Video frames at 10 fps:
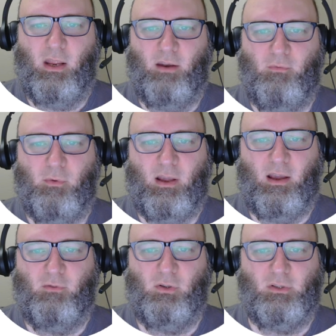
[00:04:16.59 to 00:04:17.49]
and if we were to
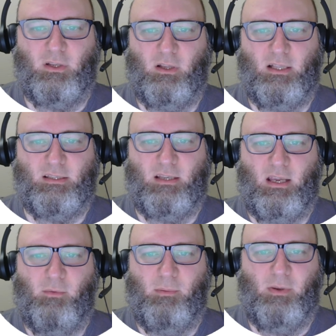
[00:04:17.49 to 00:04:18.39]
have a look, so let's
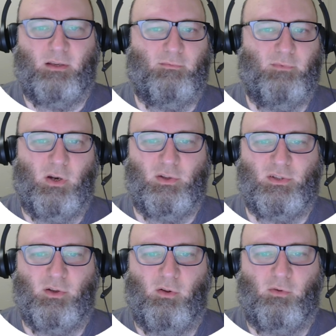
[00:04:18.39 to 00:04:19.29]
say we pick
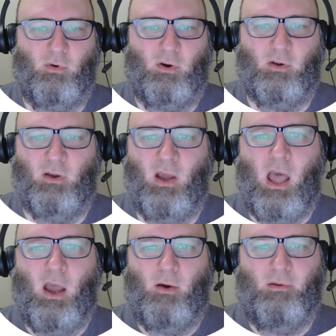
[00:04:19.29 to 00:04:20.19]
Solid Rock,
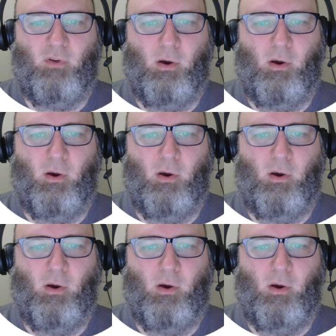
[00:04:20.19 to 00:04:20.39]
we've got